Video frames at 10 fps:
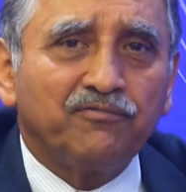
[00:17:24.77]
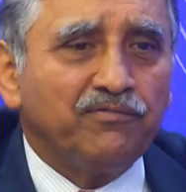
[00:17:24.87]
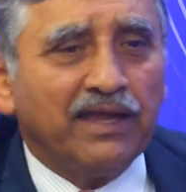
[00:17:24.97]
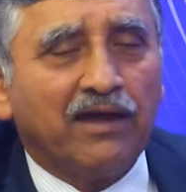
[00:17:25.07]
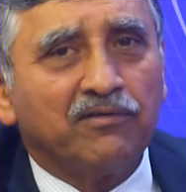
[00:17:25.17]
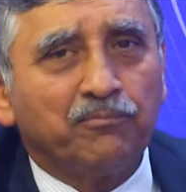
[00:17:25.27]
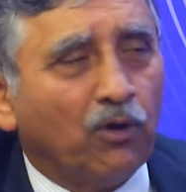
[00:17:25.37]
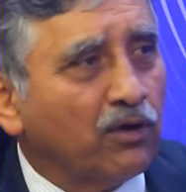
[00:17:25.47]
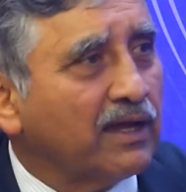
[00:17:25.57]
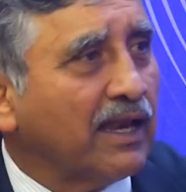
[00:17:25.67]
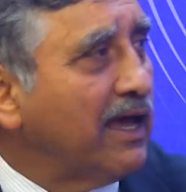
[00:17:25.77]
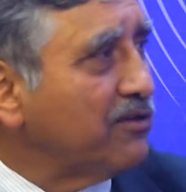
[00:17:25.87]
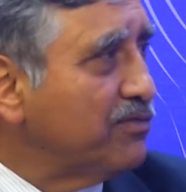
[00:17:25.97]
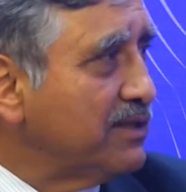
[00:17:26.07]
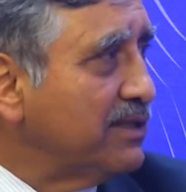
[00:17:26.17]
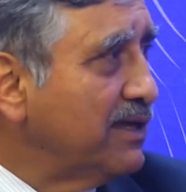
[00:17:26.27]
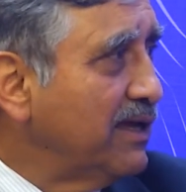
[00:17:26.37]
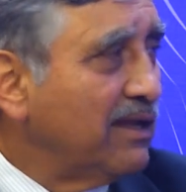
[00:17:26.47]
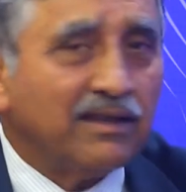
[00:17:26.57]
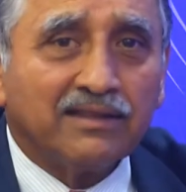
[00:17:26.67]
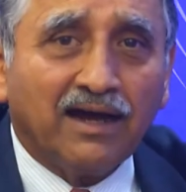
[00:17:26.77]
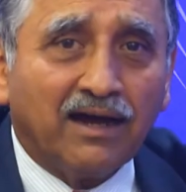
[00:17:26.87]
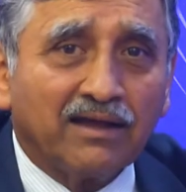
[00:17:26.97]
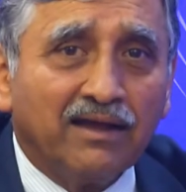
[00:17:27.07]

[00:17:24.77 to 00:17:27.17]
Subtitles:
we have a border clash with Ladakh,